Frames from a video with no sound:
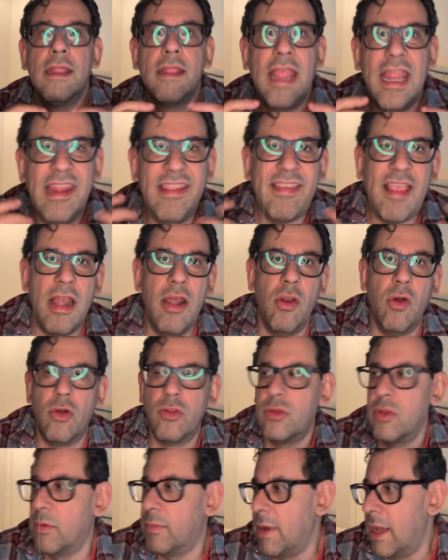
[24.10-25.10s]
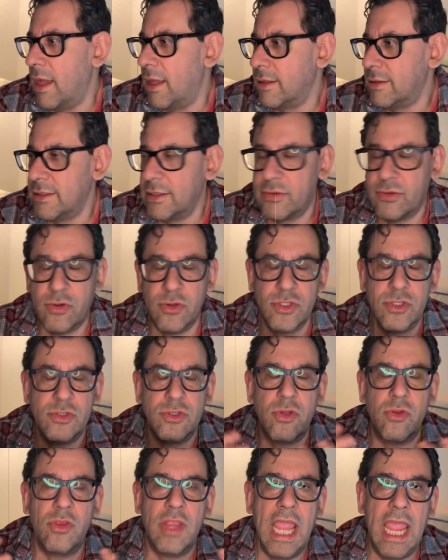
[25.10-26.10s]
There is a lot of
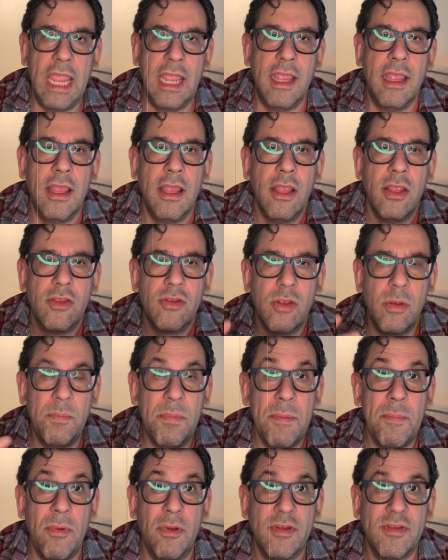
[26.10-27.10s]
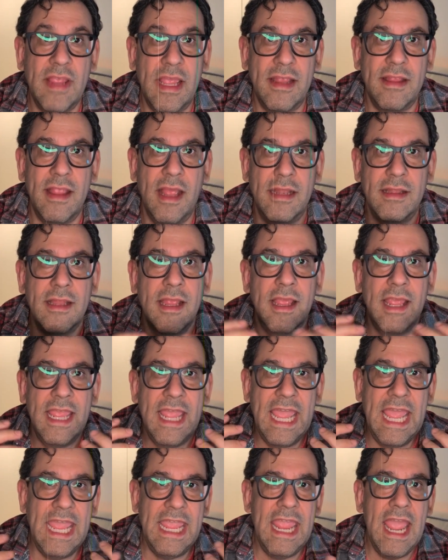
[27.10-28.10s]
discussion today. Some people said that
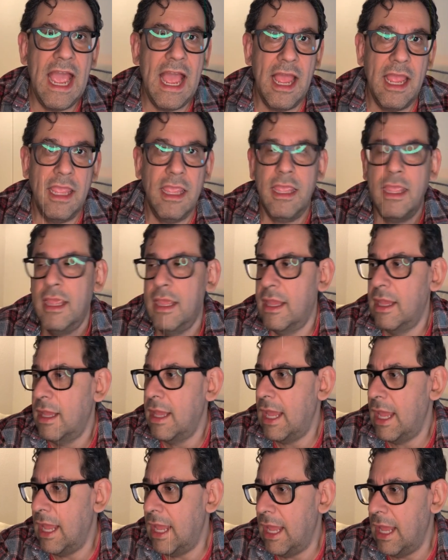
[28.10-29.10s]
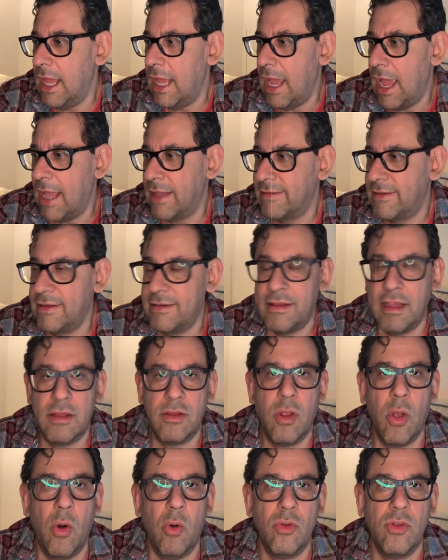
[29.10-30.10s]
AI
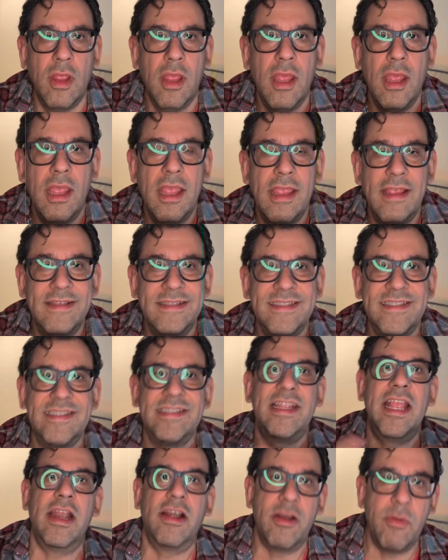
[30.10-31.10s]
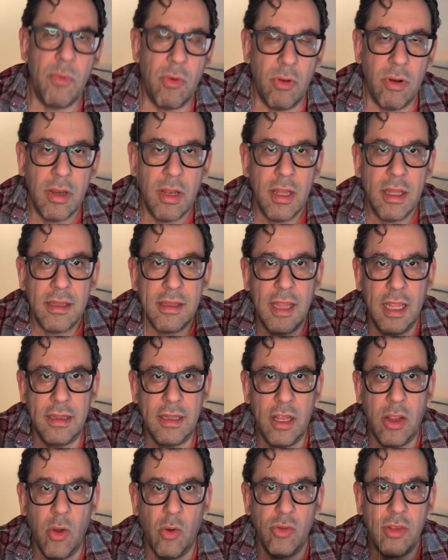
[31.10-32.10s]
assisted code is terrible,
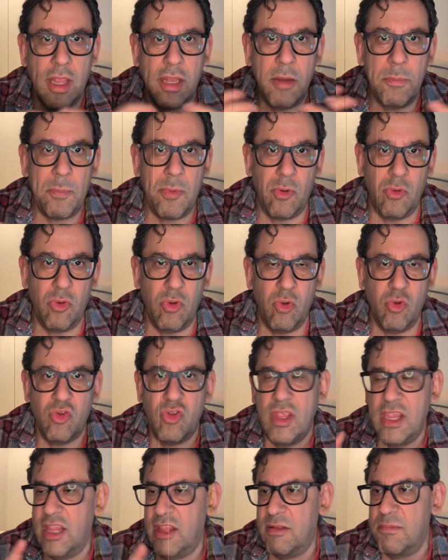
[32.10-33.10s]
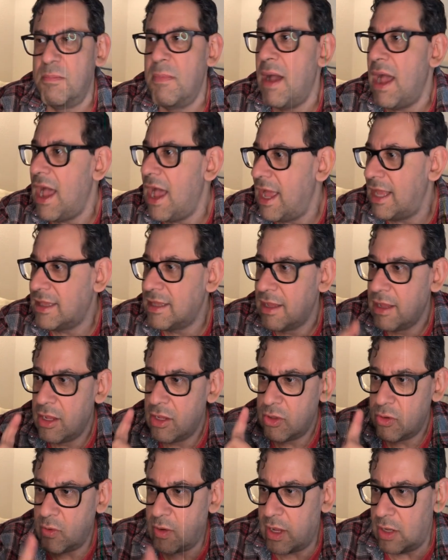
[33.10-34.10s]
that the code that it produces is bad,
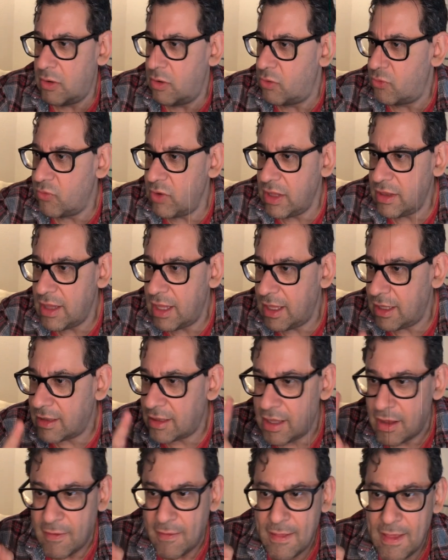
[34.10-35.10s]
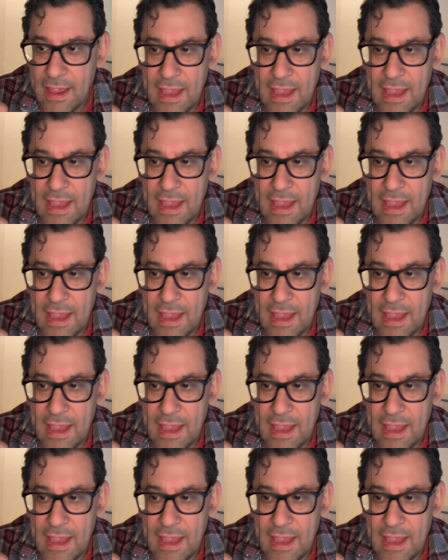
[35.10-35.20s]
you cannot read it.